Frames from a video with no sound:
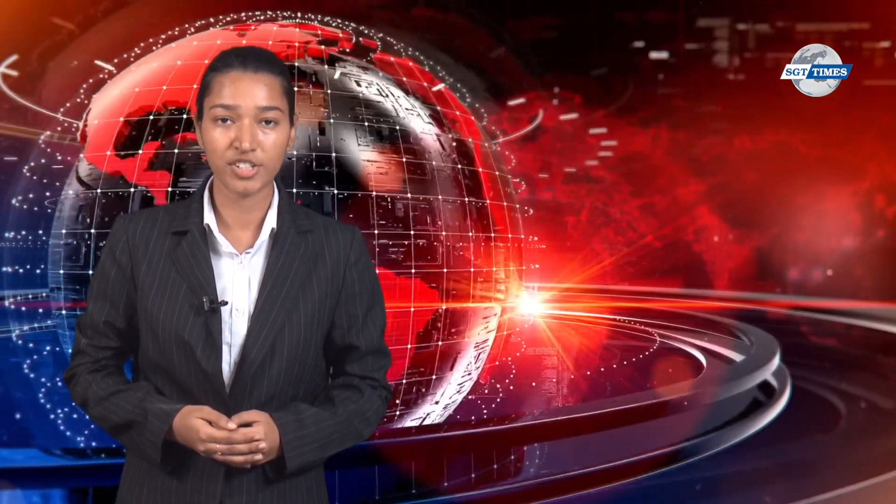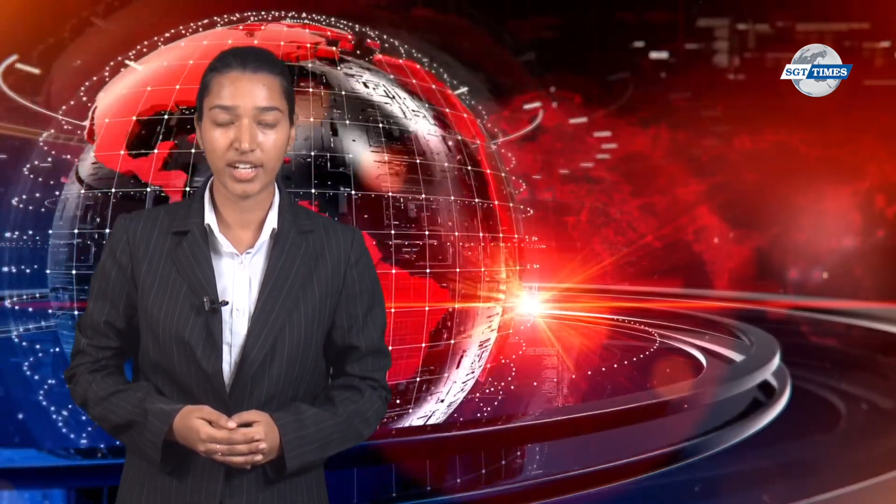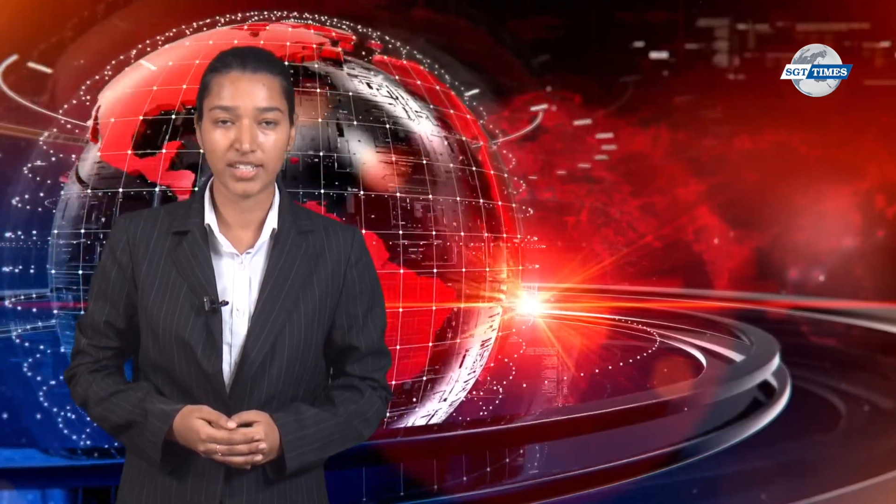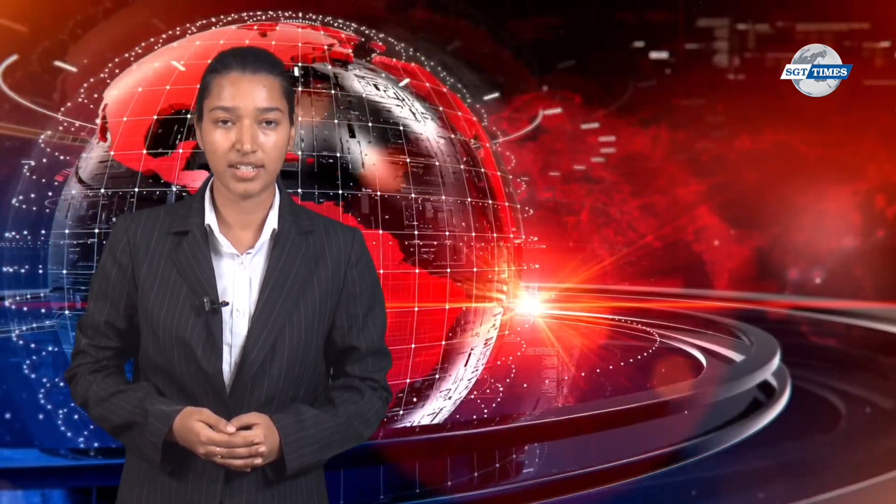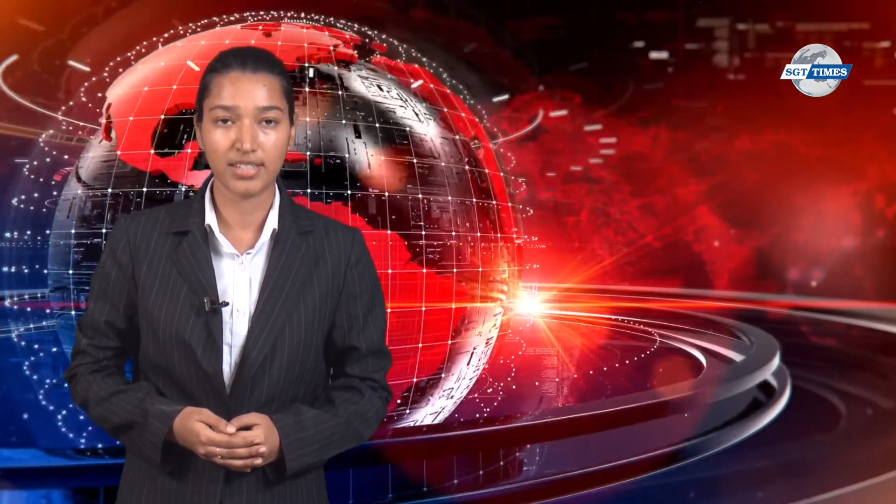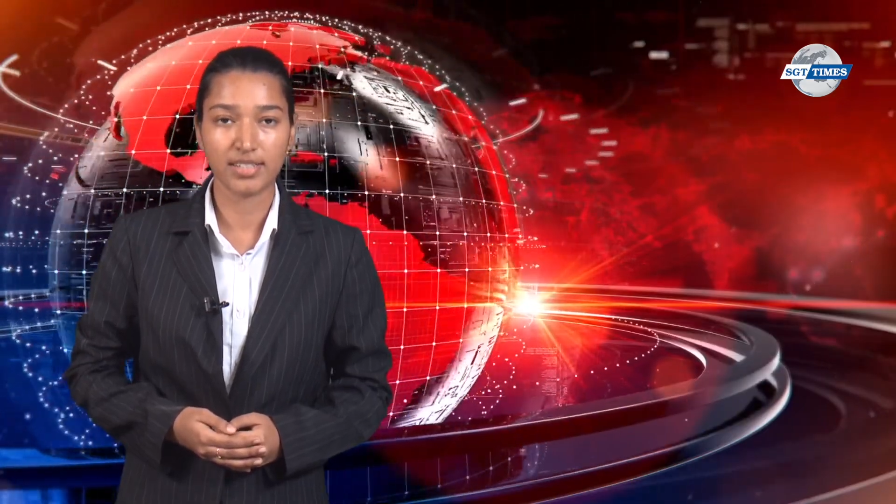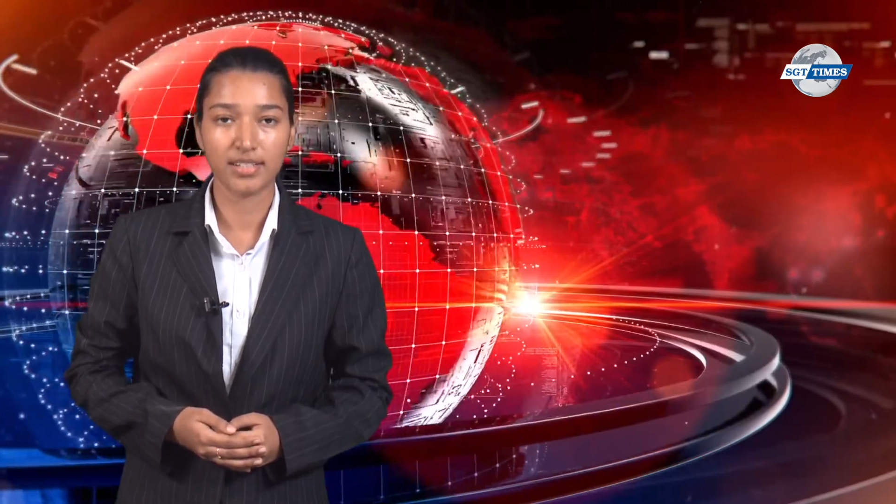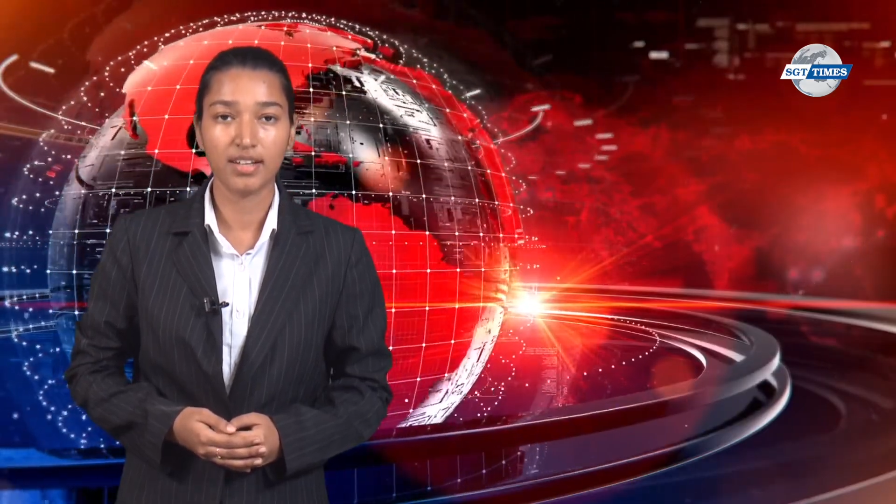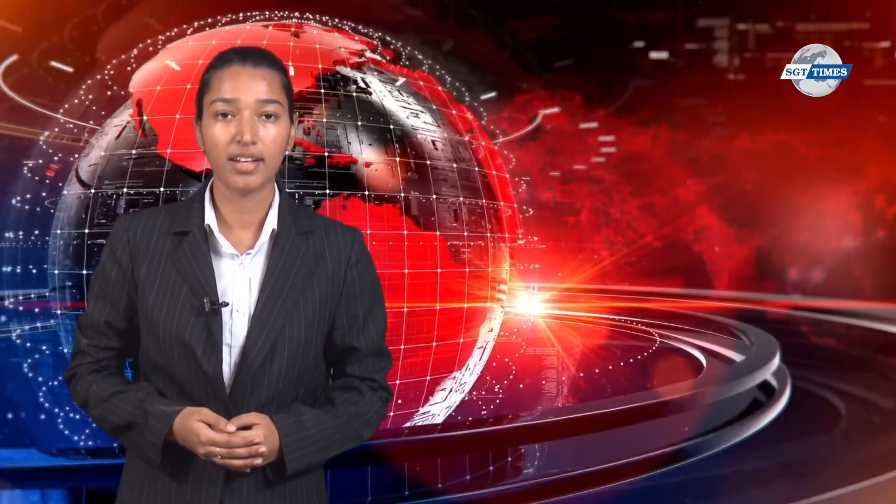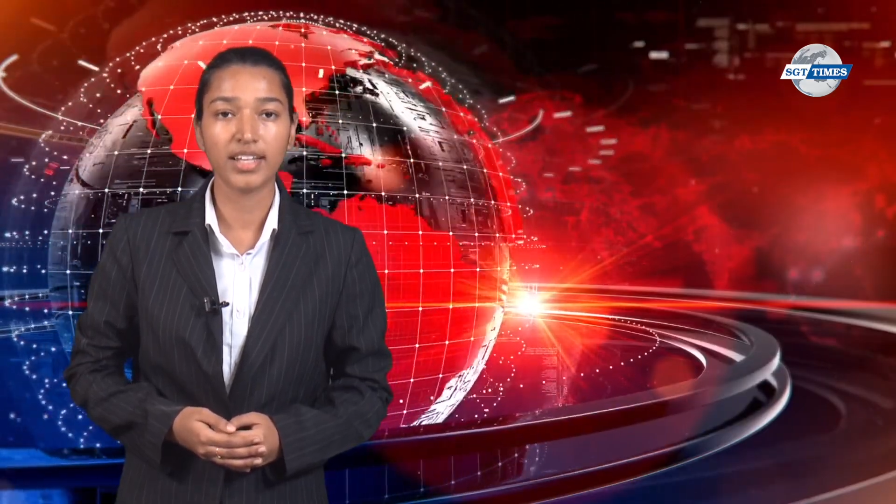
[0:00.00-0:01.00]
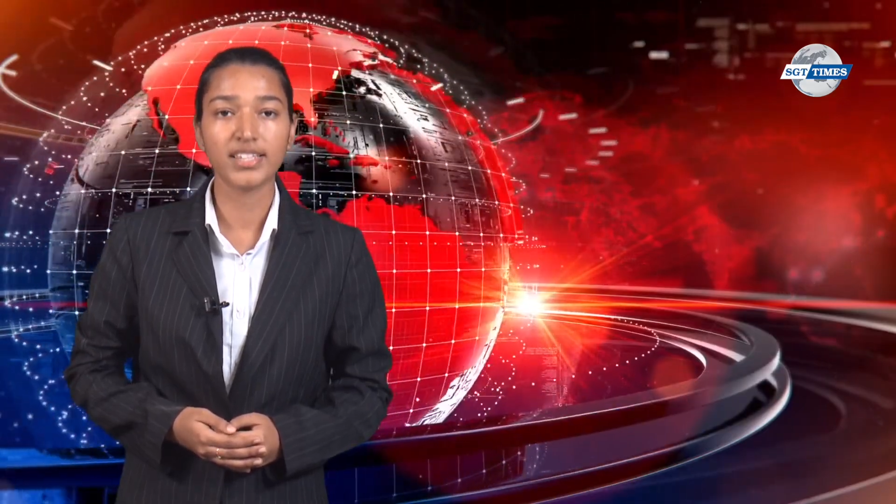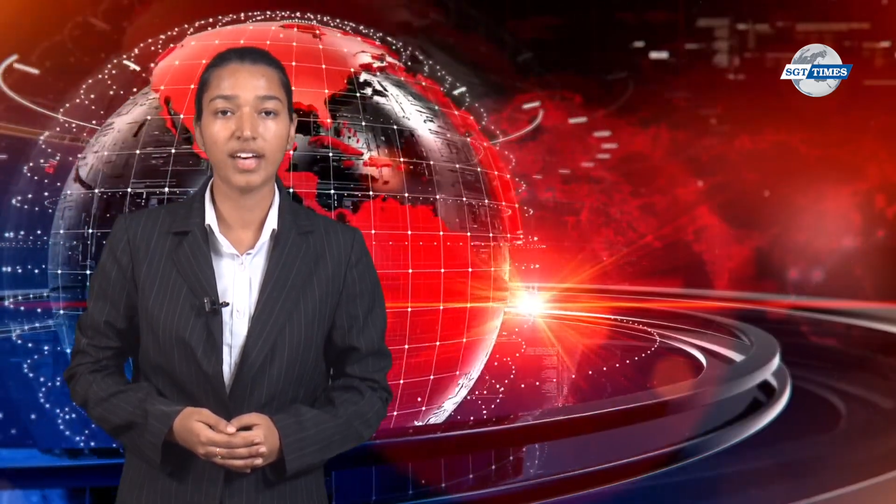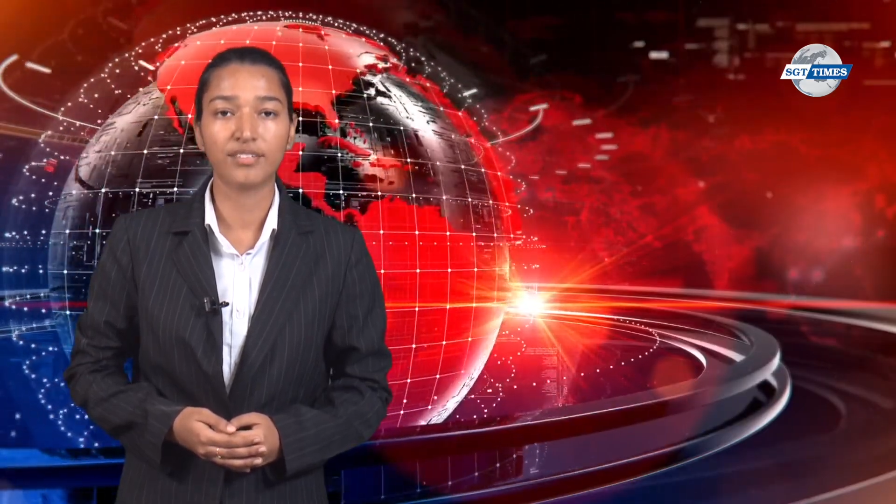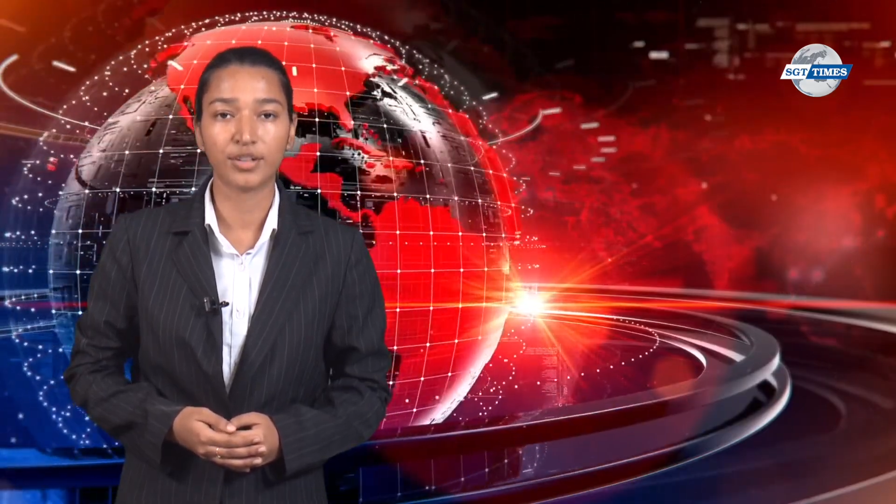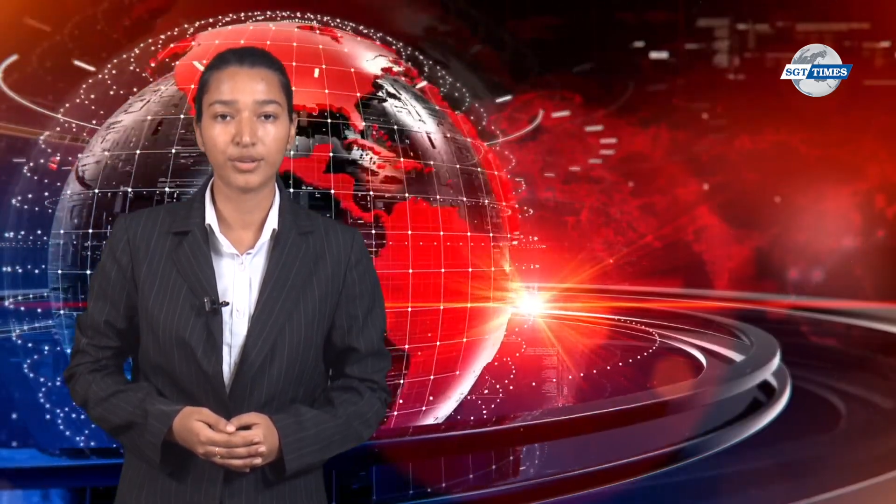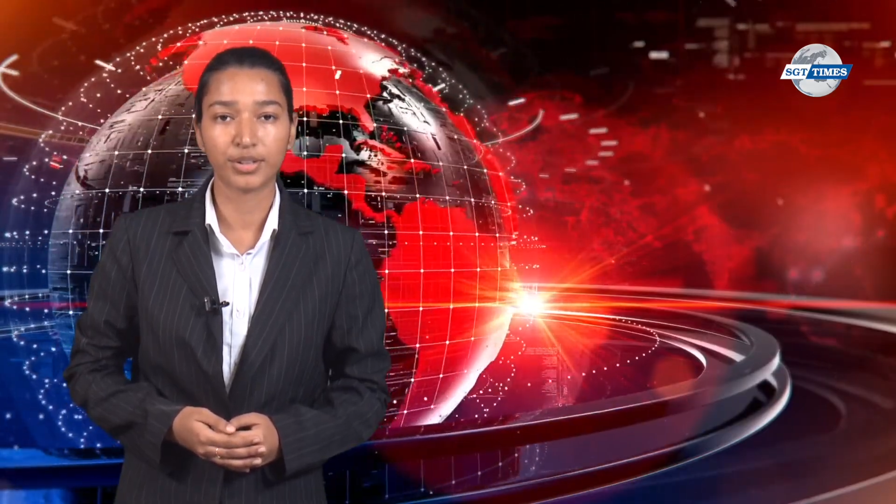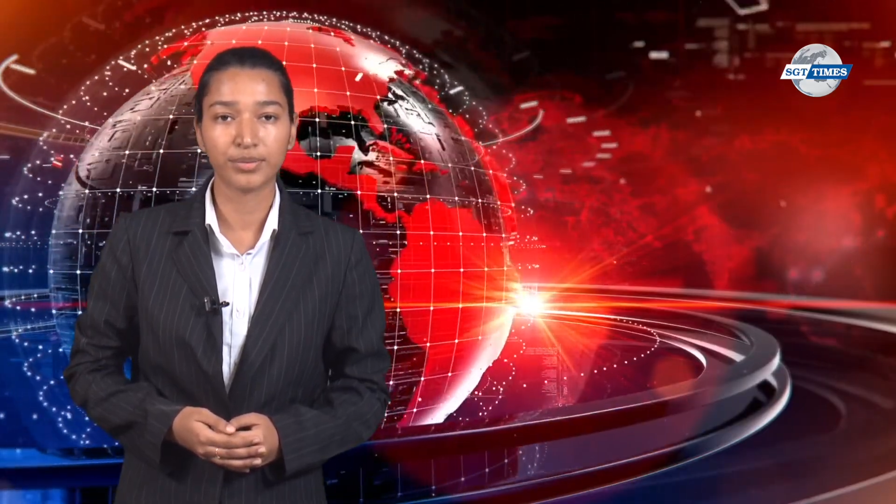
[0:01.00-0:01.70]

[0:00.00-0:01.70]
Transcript: Excellence. Let's have a look.